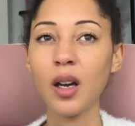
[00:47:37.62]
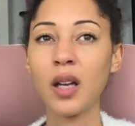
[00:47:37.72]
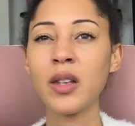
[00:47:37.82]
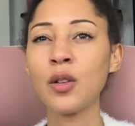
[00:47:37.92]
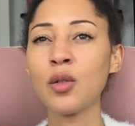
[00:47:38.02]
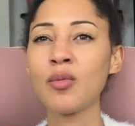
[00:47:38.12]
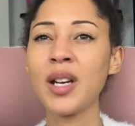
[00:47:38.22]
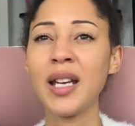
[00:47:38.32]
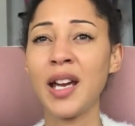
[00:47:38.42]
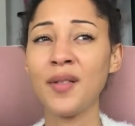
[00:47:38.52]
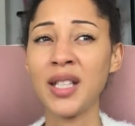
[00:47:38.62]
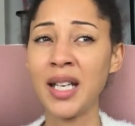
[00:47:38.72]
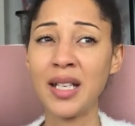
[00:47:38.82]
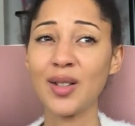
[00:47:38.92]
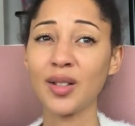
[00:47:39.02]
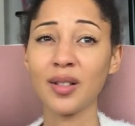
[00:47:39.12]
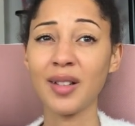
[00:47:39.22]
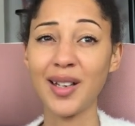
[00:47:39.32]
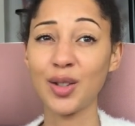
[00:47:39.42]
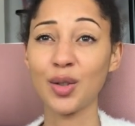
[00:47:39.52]
And then on the really heavy days
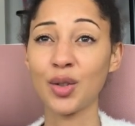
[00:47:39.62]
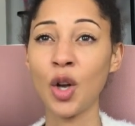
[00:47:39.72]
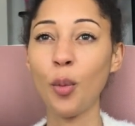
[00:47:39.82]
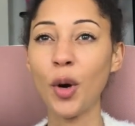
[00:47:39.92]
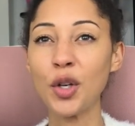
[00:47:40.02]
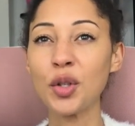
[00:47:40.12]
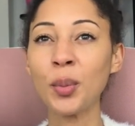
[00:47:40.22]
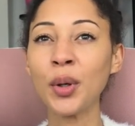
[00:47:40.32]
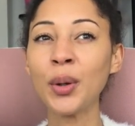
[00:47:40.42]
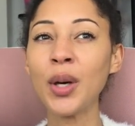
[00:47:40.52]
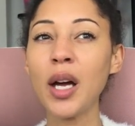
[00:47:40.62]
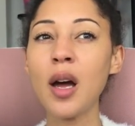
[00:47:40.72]
that's just not possible.